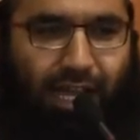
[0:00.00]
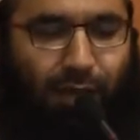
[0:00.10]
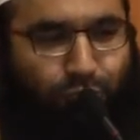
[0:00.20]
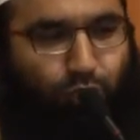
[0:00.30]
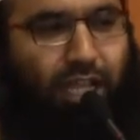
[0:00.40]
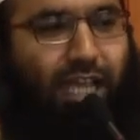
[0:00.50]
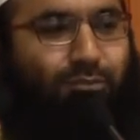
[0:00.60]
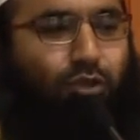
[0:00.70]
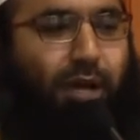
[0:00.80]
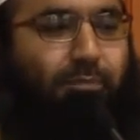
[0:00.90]
Abdullah
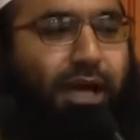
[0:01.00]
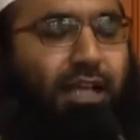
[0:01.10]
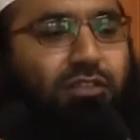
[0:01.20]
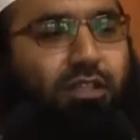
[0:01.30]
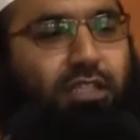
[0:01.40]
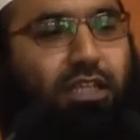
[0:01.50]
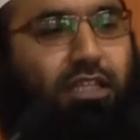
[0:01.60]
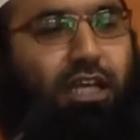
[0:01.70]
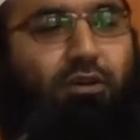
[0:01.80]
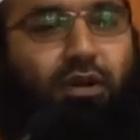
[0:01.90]
ibn Abbas
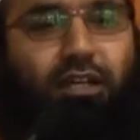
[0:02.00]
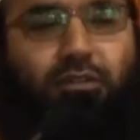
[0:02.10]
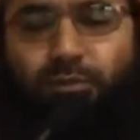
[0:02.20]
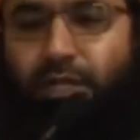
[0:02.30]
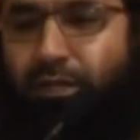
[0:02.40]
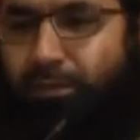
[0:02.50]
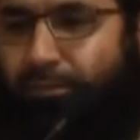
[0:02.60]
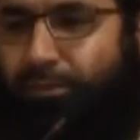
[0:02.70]
radiyallahu anhuma,